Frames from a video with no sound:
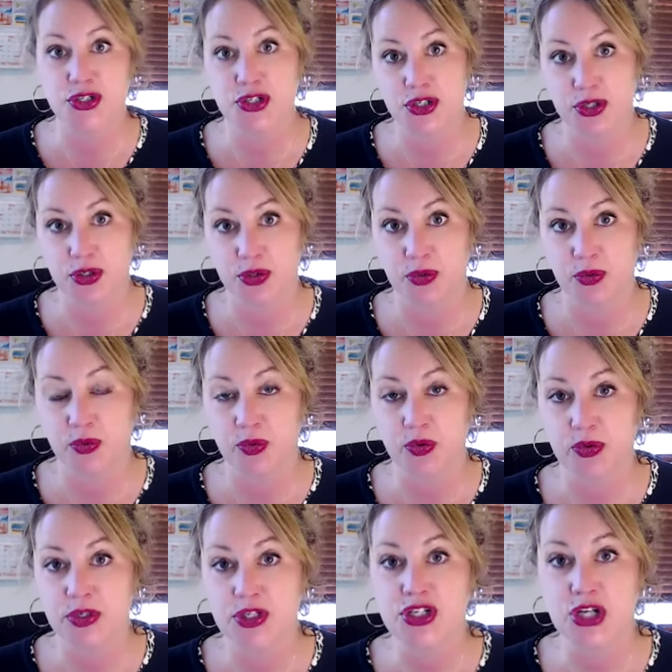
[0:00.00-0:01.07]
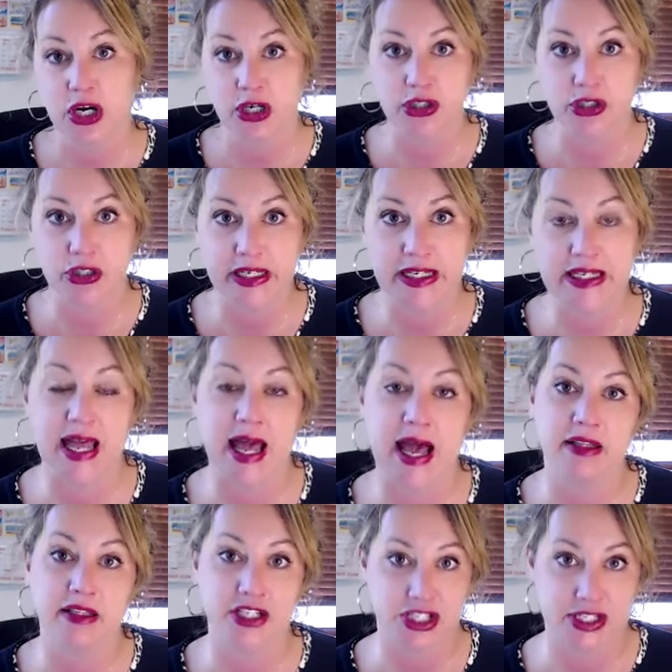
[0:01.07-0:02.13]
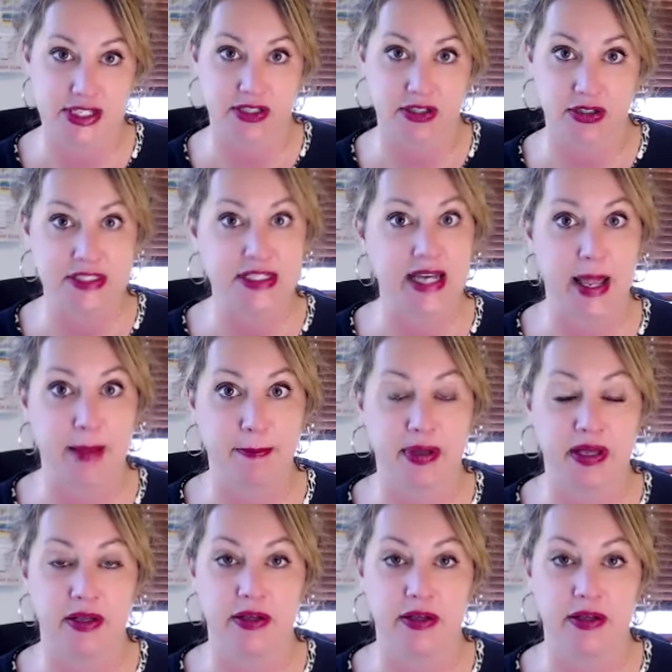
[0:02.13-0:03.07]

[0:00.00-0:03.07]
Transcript: to start looking at logistical type